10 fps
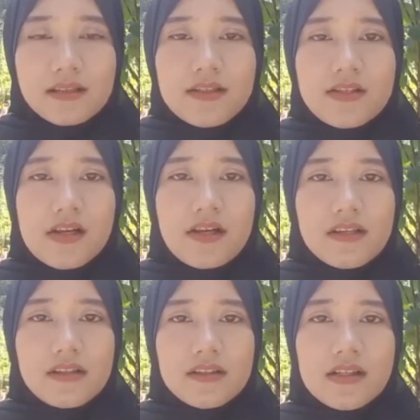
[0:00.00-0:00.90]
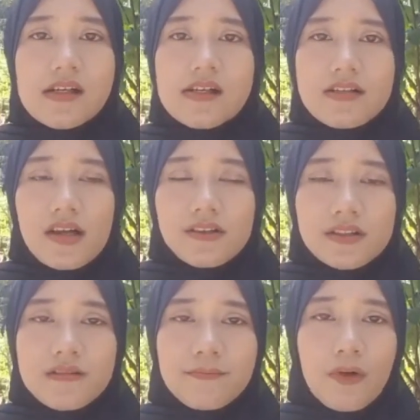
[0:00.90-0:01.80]
the
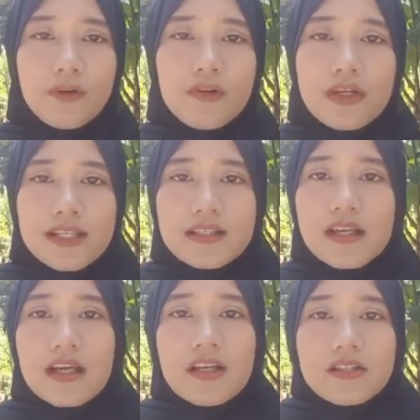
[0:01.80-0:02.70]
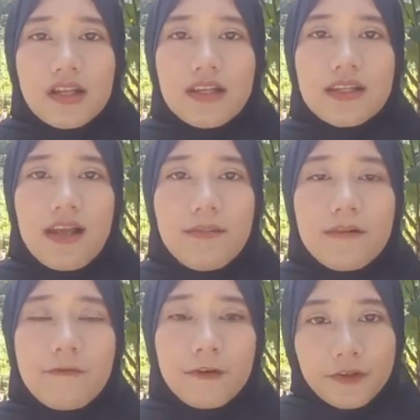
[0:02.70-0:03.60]
resulting product is
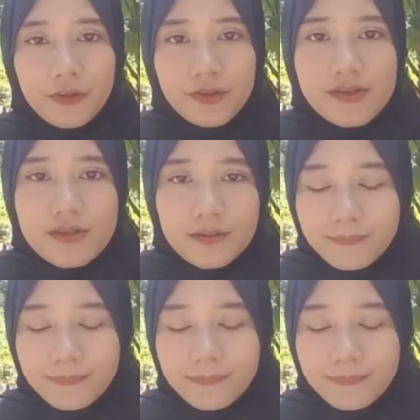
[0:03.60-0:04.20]
suitable for use.